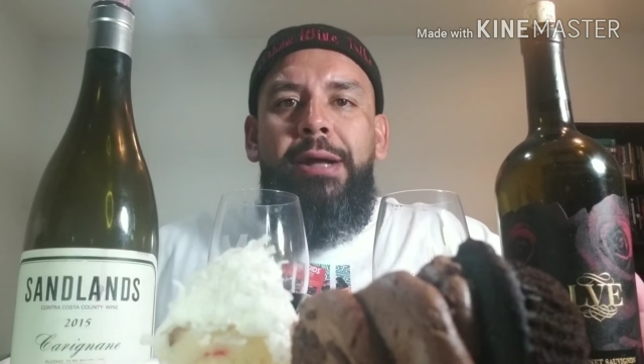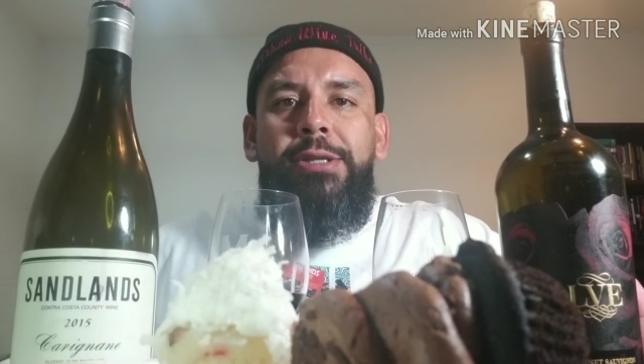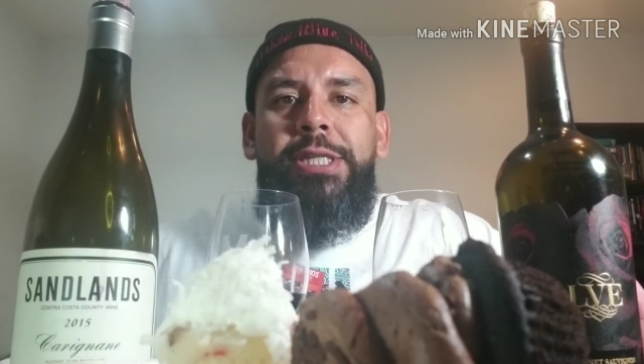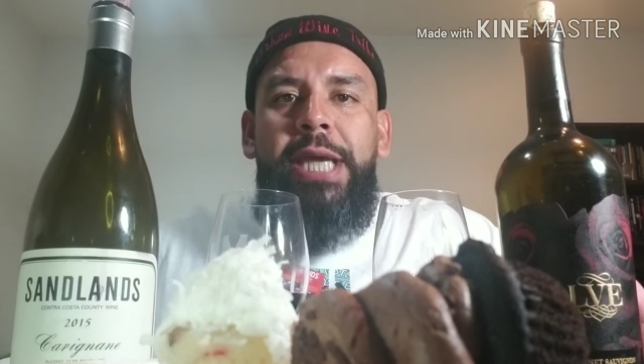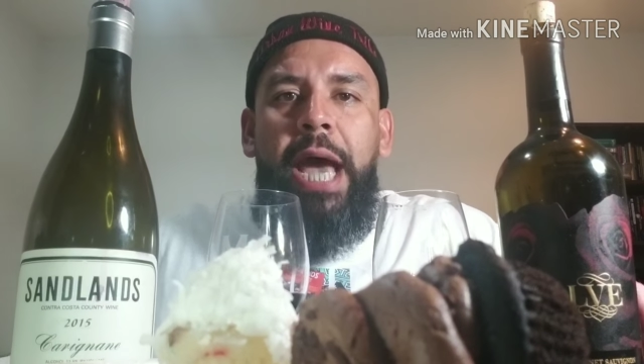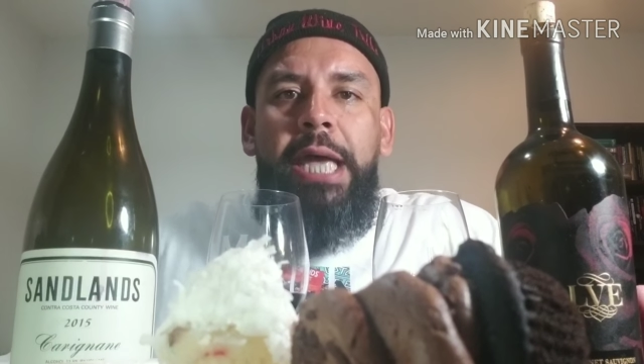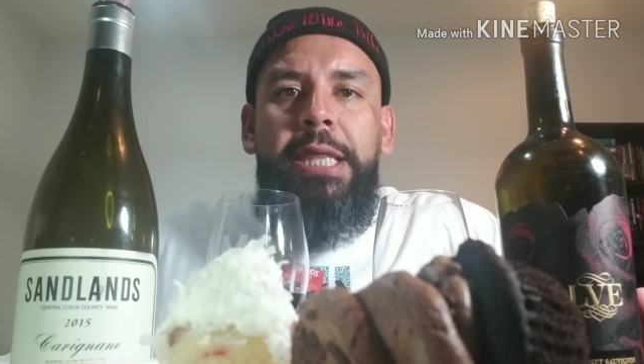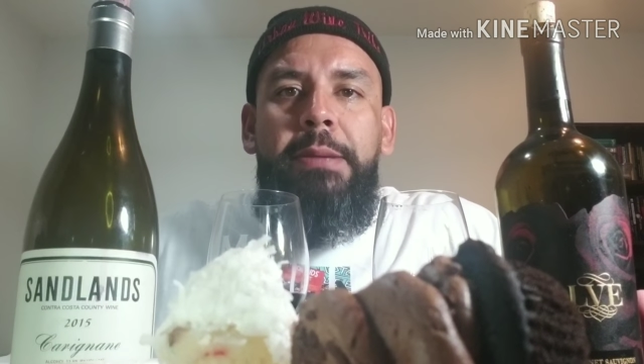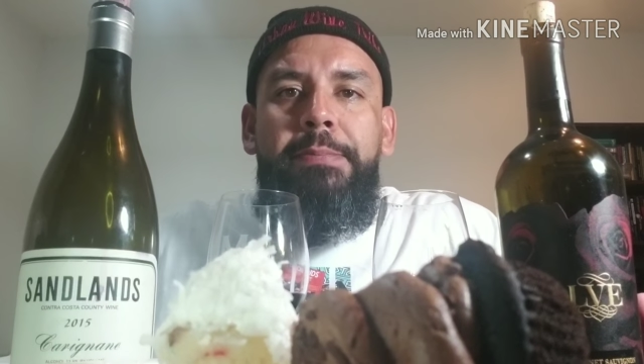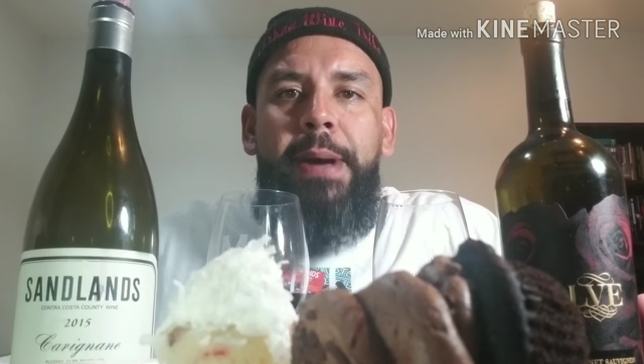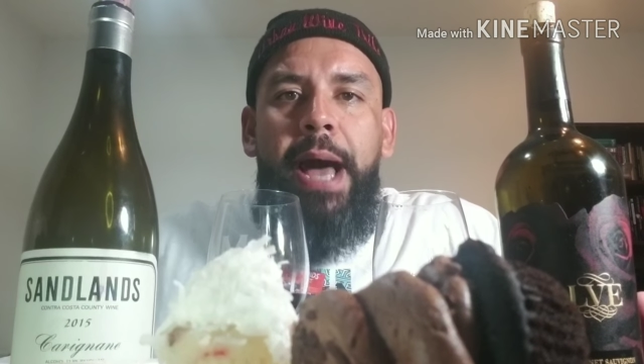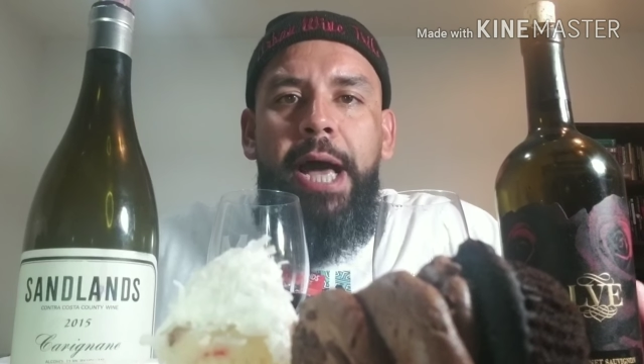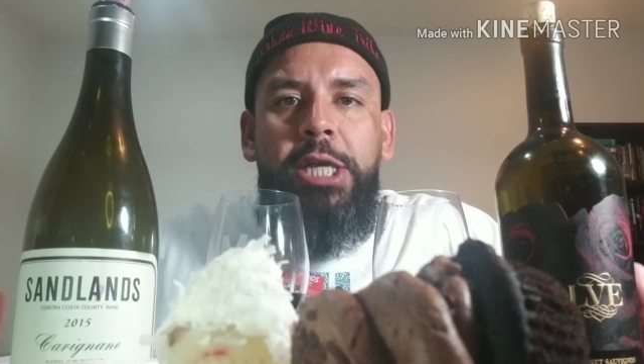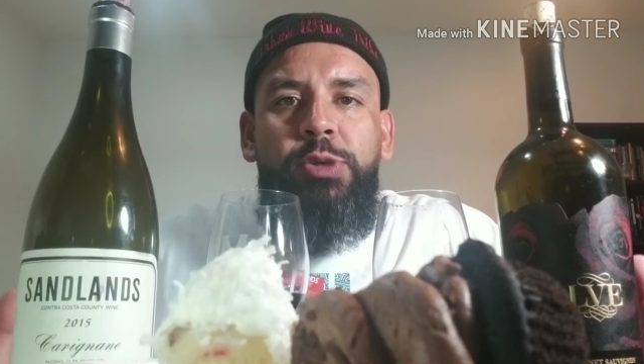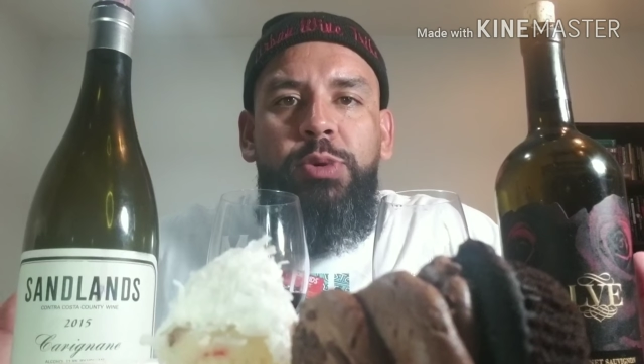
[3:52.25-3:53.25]
Outside the
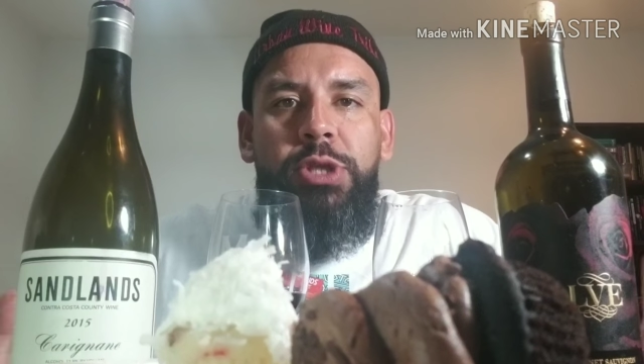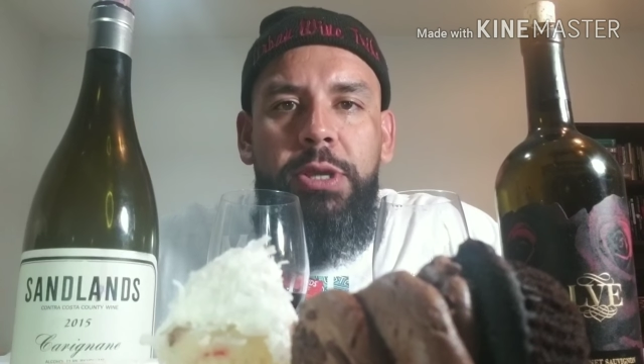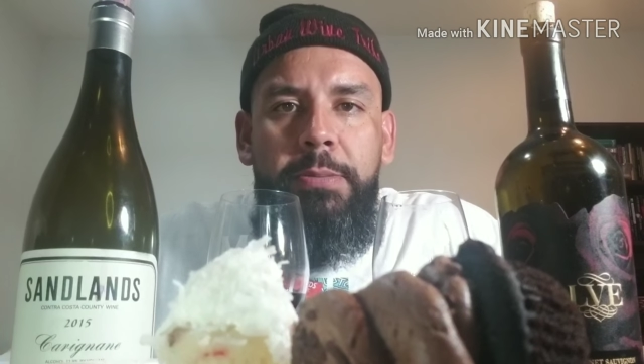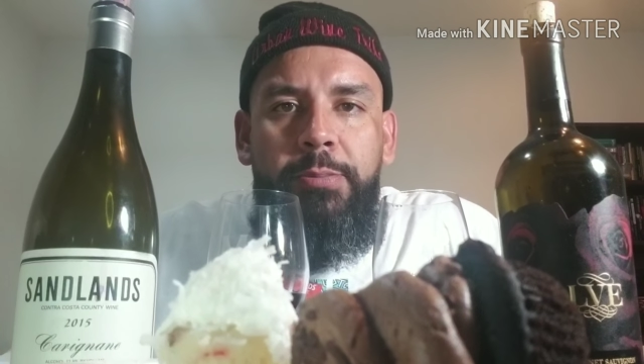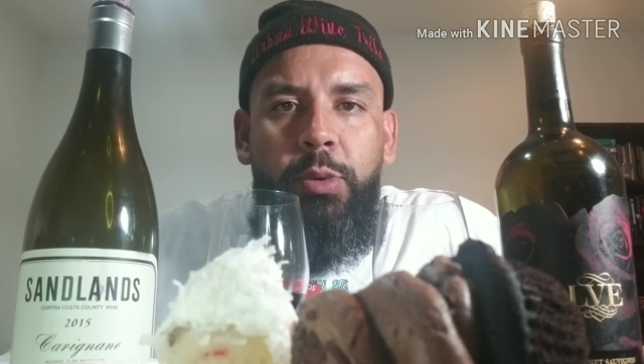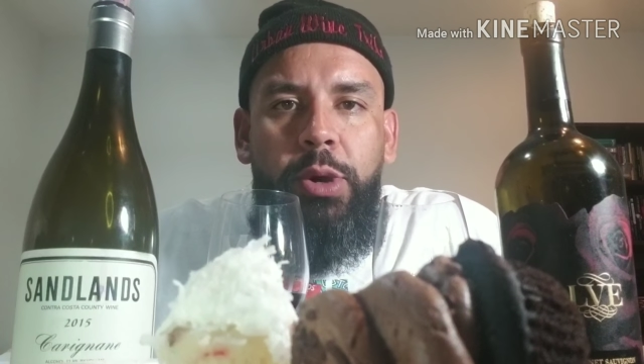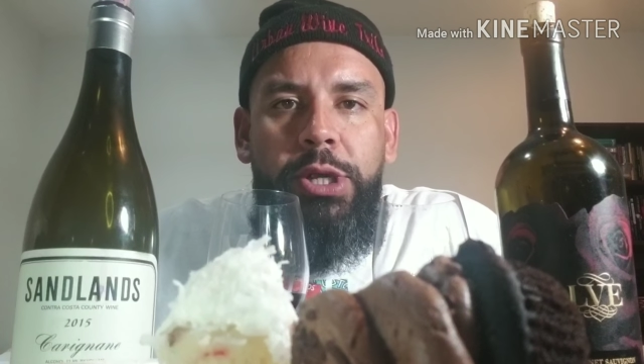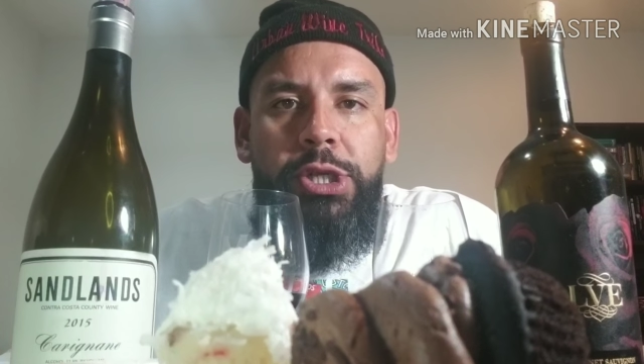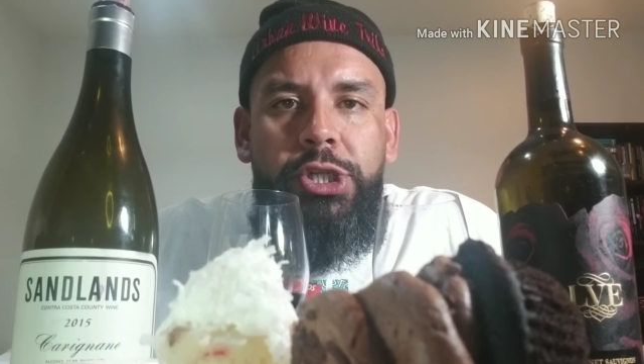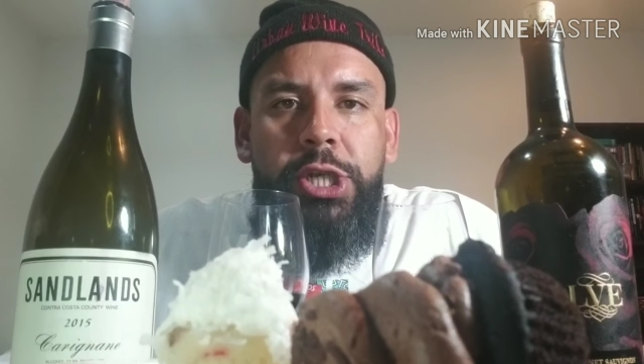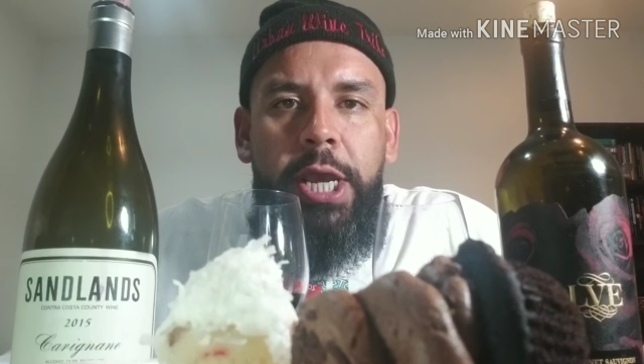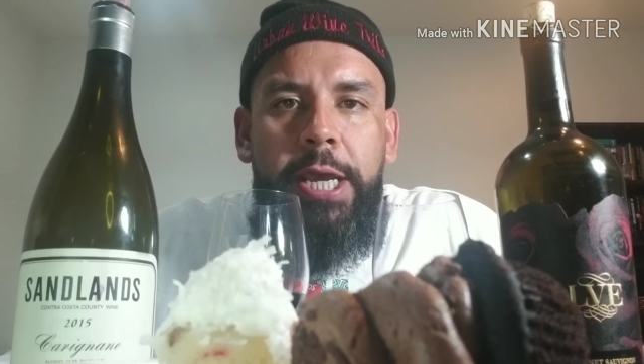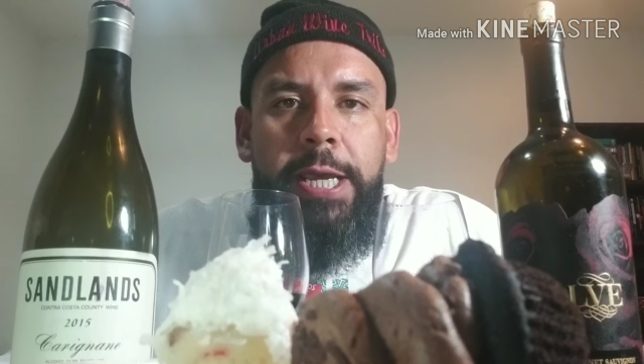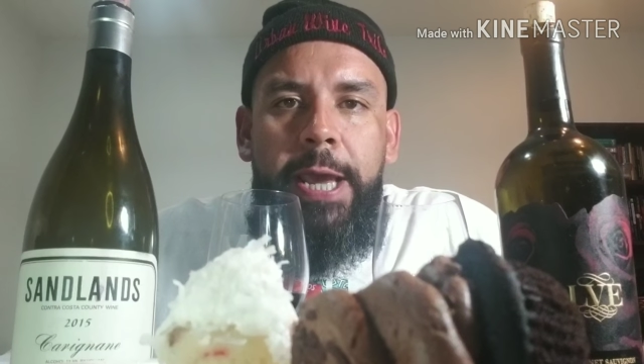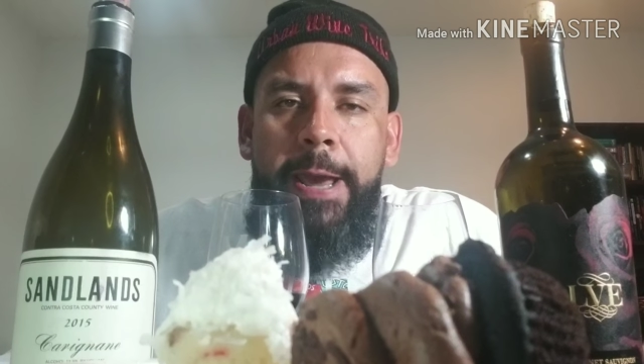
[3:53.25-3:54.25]
Box with your boy
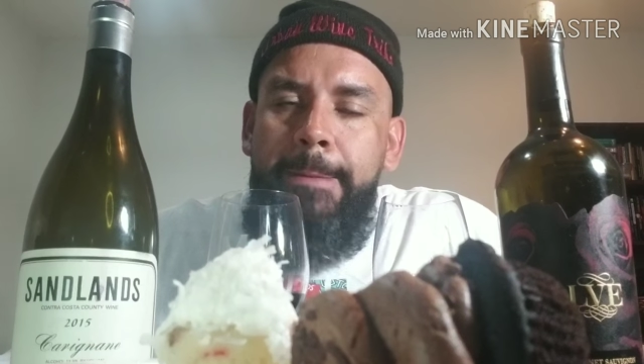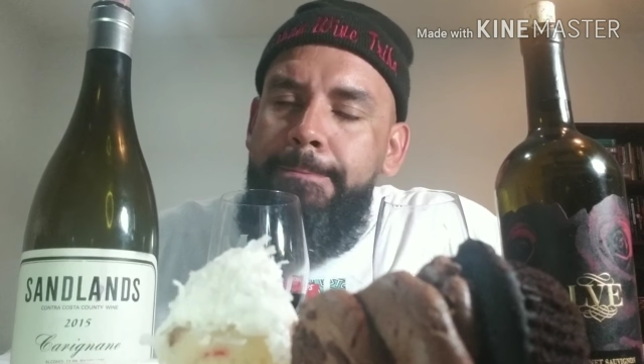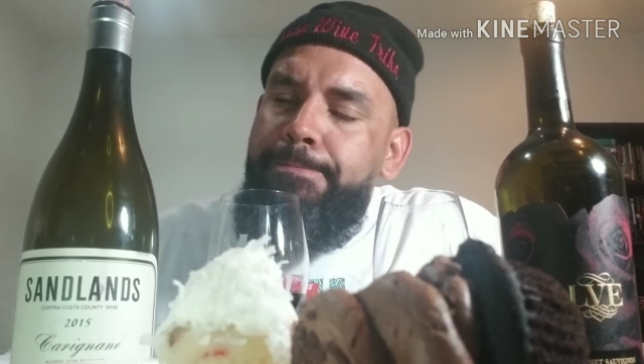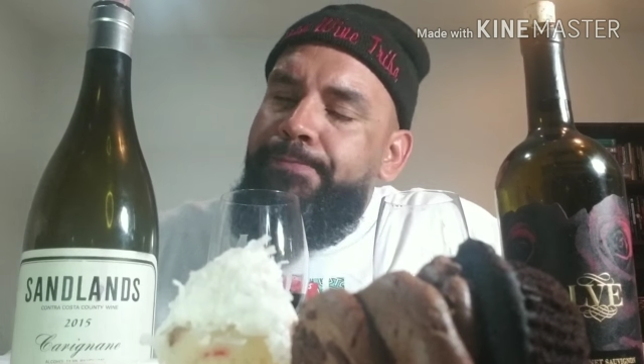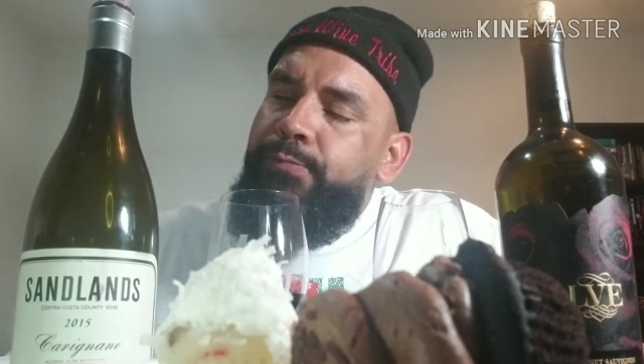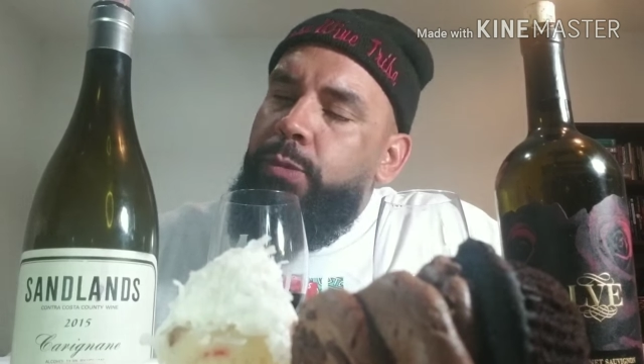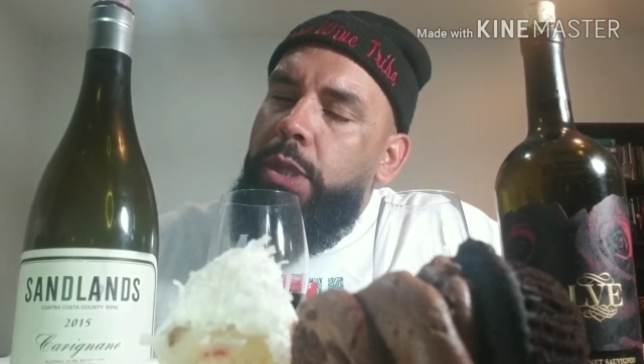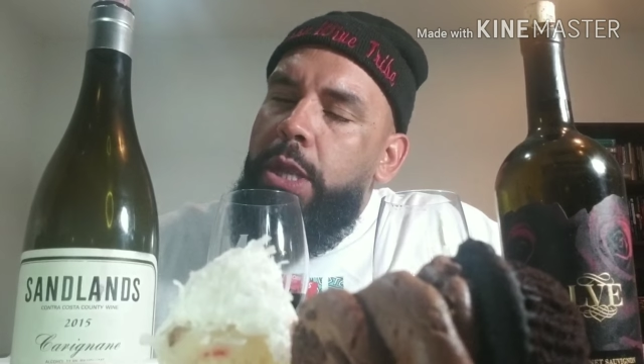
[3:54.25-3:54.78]
JM.